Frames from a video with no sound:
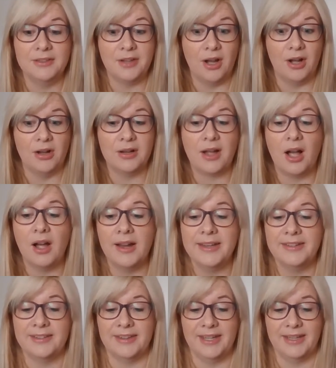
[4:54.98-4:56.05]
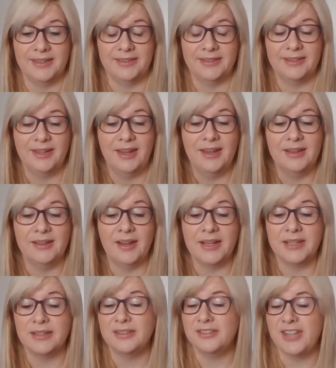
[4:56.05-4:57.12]
Dark hides things,
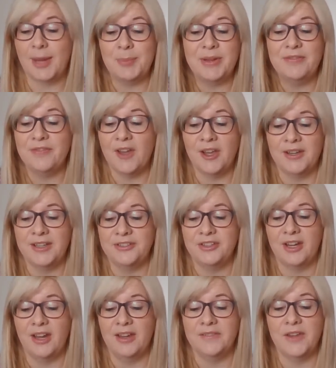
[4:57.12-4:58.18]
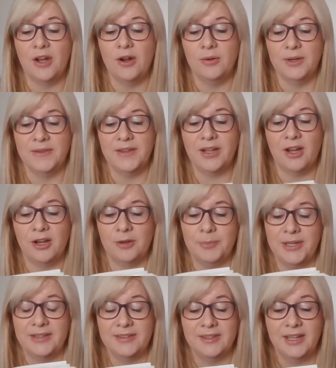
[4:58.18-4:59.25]
like shabby furniture and the hole in the
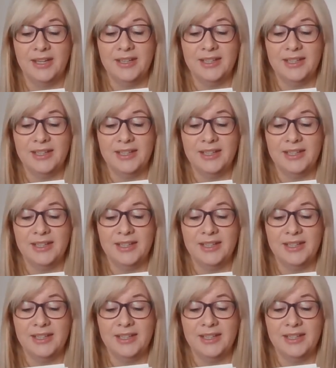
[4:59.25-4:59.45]
carpet.